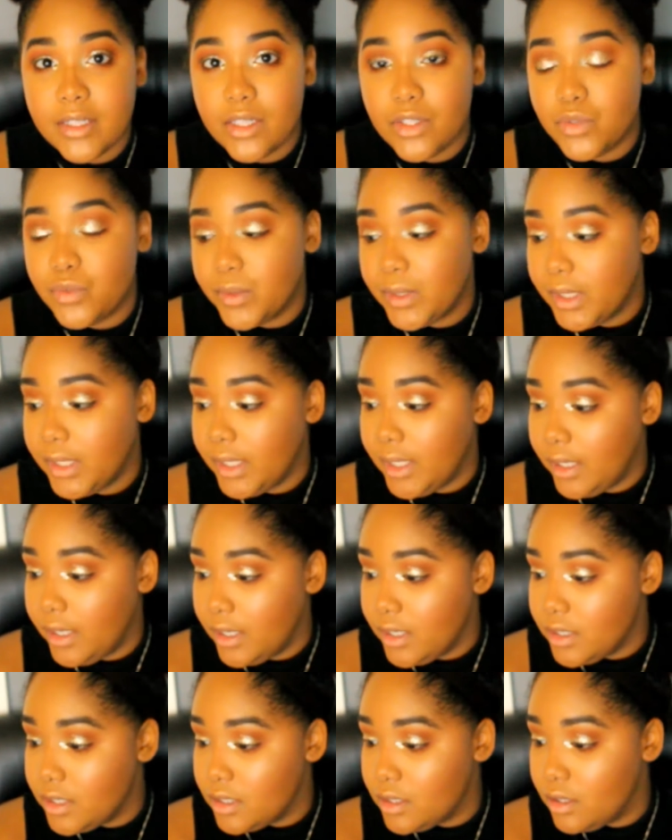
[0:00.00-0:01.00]
that's really
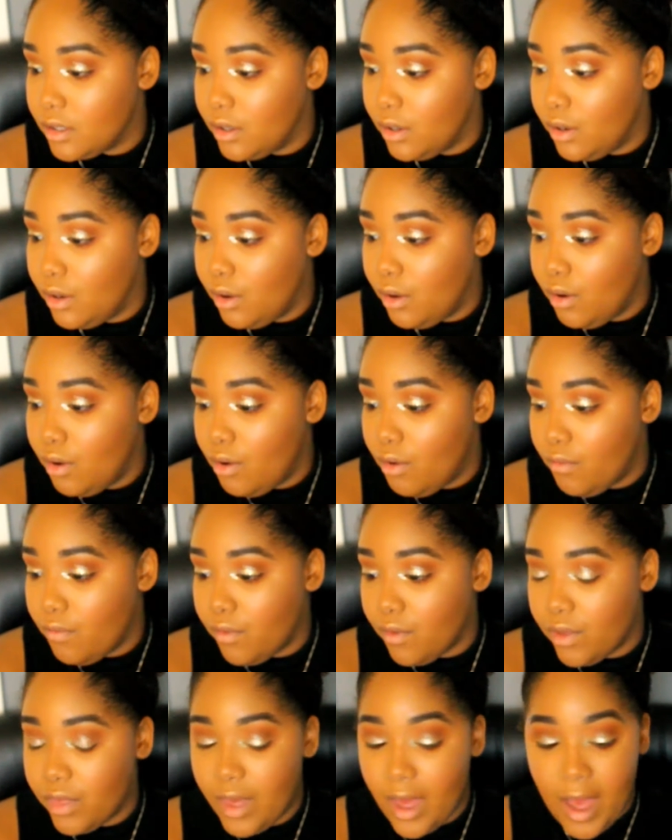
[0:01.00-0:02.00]
it
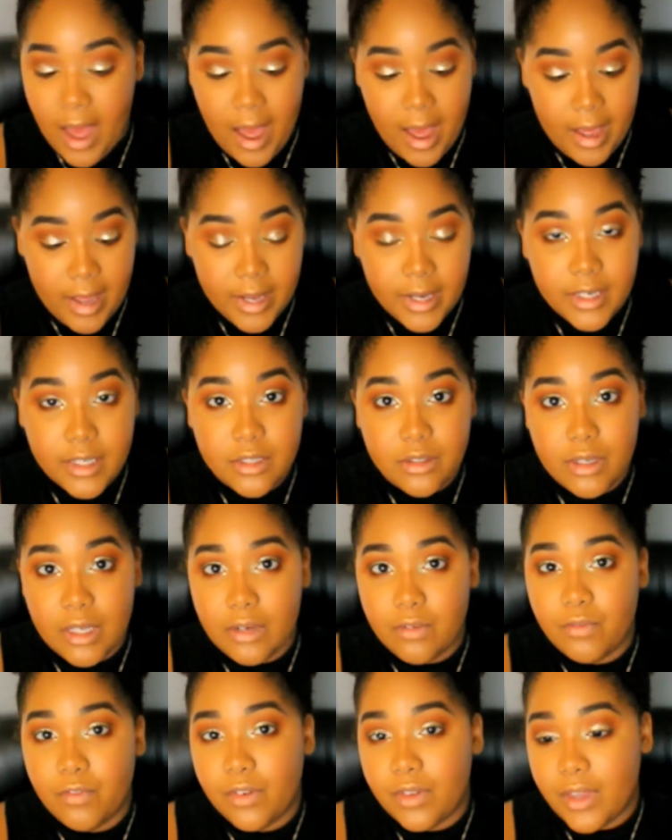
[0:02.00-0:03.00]
for the eyes,
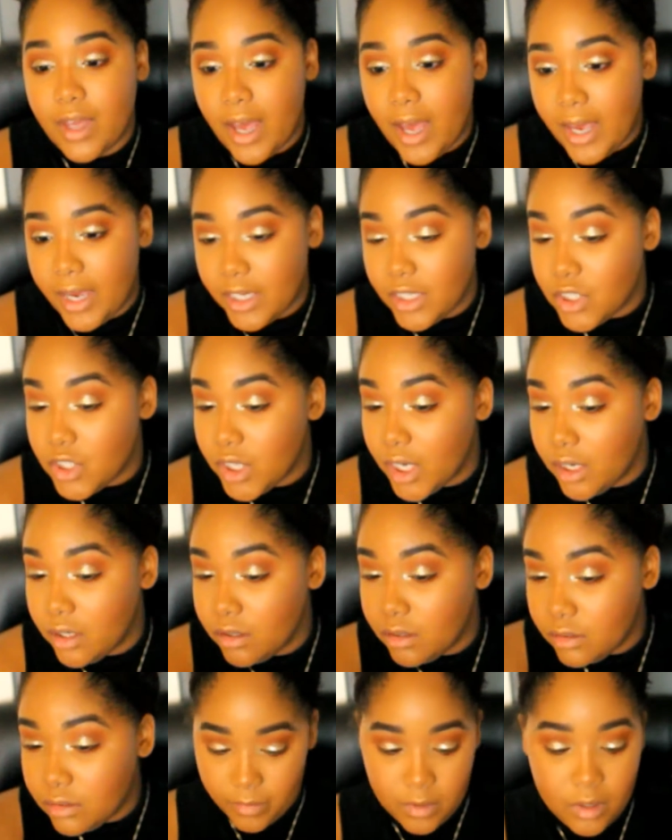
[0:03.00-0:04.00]
like for the
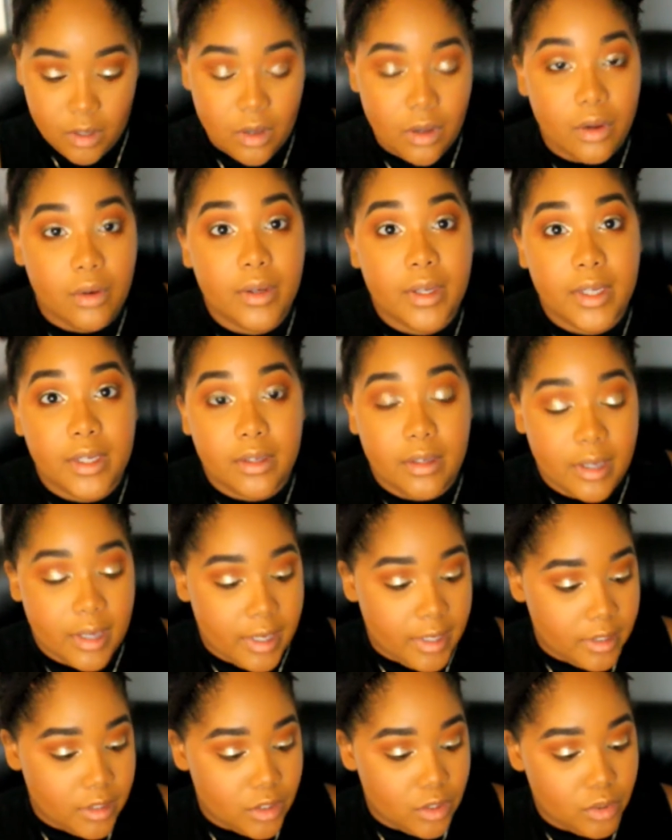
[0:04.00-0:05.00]
eyeshadow. Okay, you
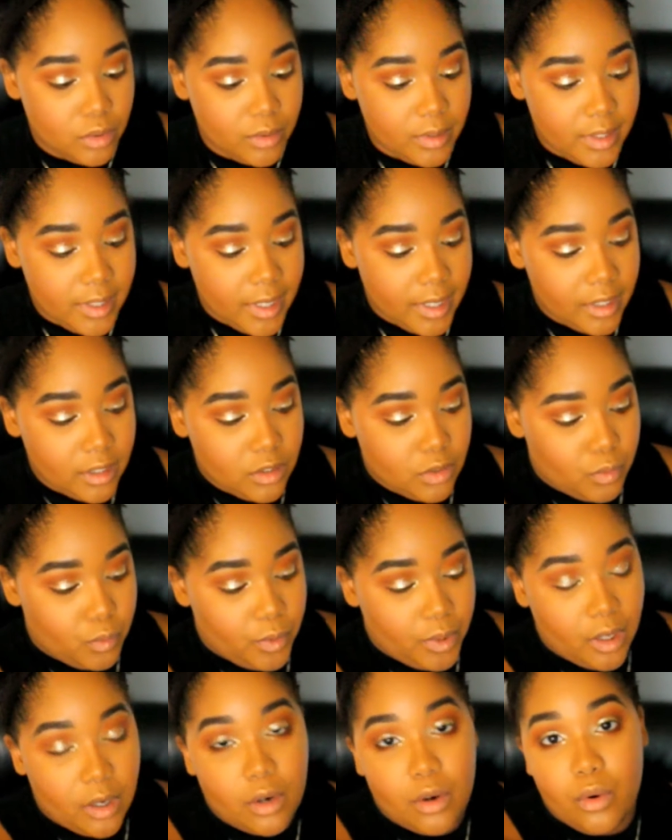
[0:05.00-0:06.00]
guys, so next
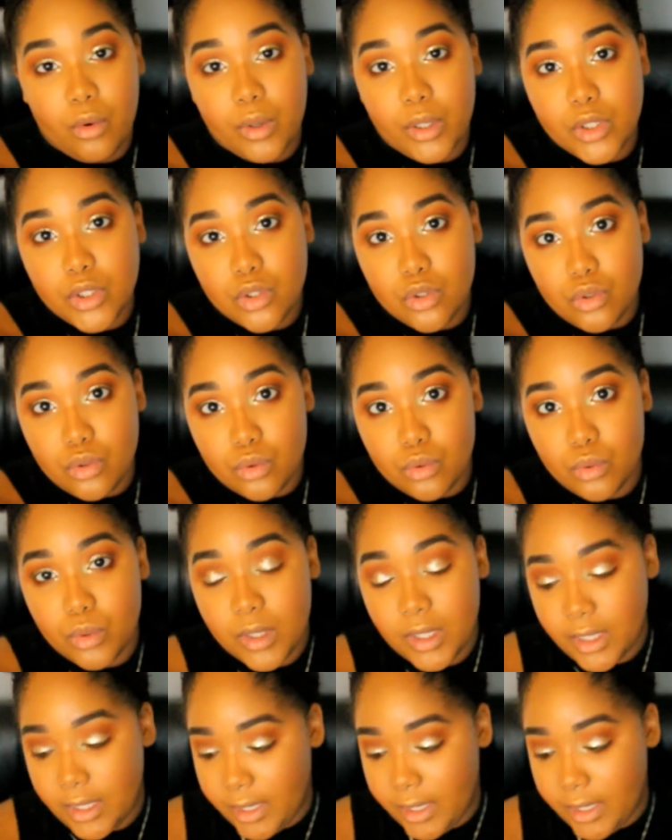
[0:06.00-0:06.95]
we are going to do the